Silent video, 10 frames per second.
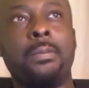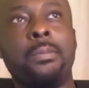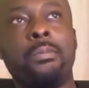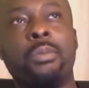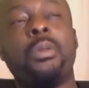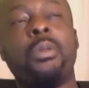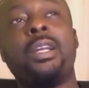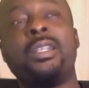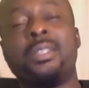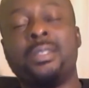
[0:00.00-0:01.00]
probably
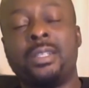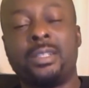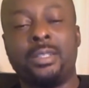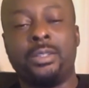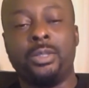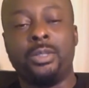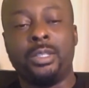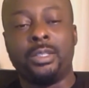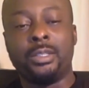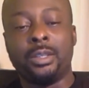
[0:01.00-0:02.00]
1960 to
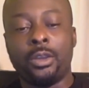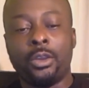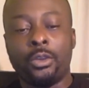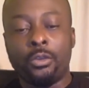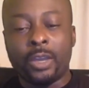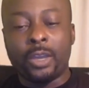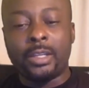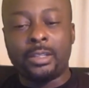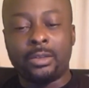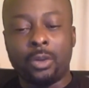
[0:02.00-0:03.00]
date, you find
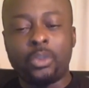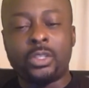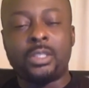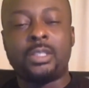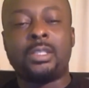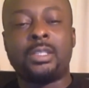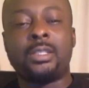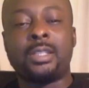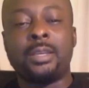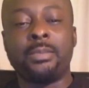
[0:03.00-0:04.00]
that almost the
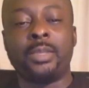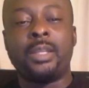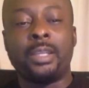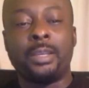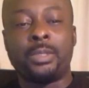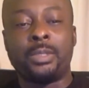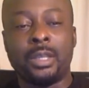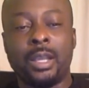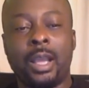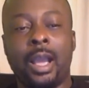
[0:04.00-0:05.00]
same thing keeps
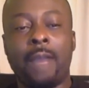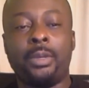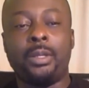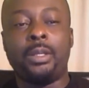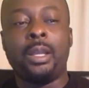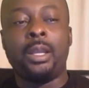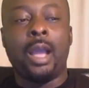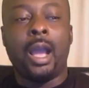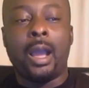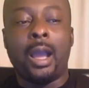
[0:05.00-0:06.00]
happening.
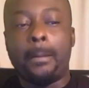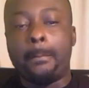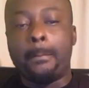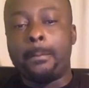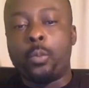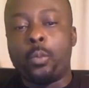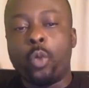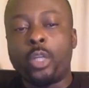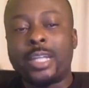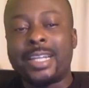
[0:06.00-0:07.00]

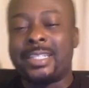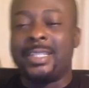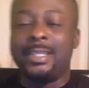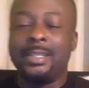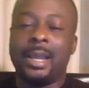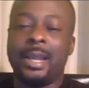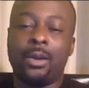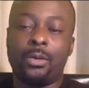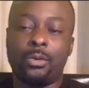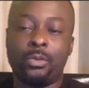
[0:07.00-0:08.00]
What I see now,
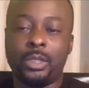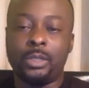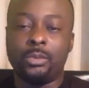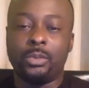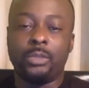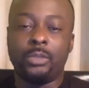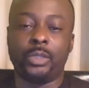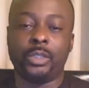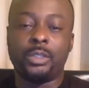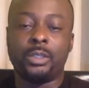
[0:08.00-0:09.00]
with
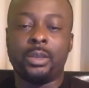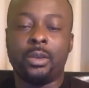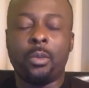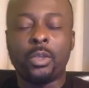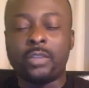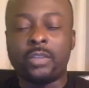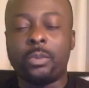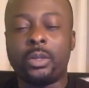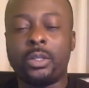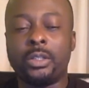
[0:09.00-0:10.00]
almost
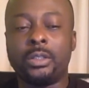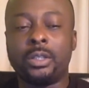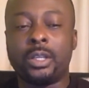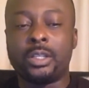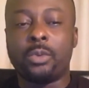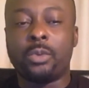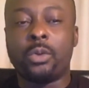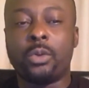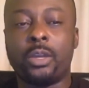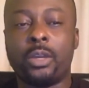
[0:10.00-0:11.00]
everybody spoken,
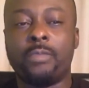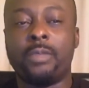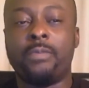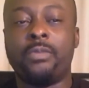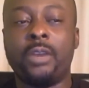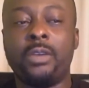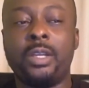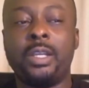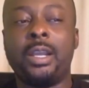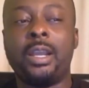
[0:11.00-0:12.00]
has been
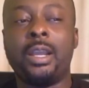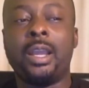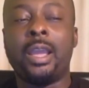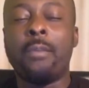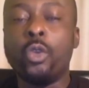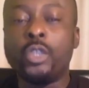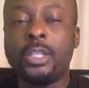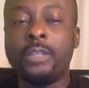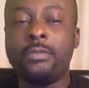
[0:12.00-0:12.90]
very emotive